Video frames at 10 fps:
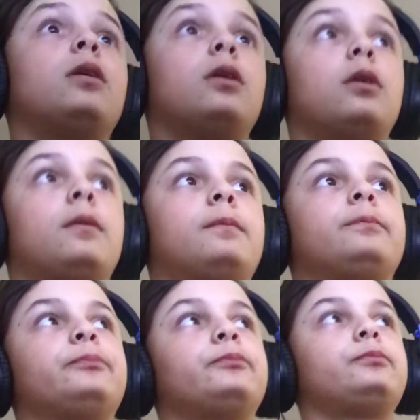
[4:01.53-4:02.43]

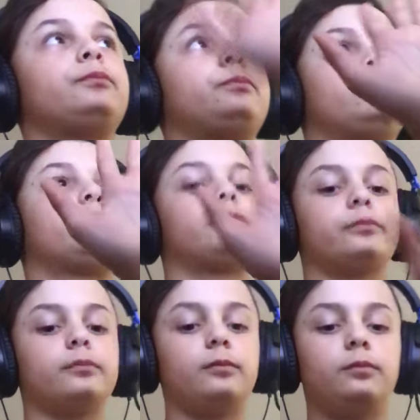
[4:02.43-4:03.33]

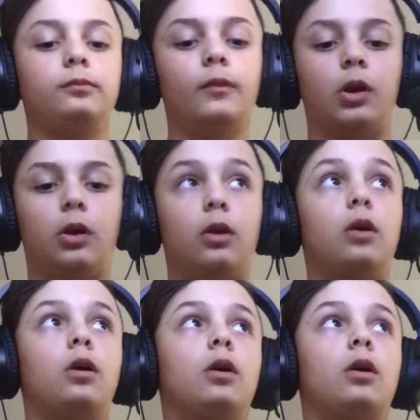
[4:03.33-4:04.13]
[no speech]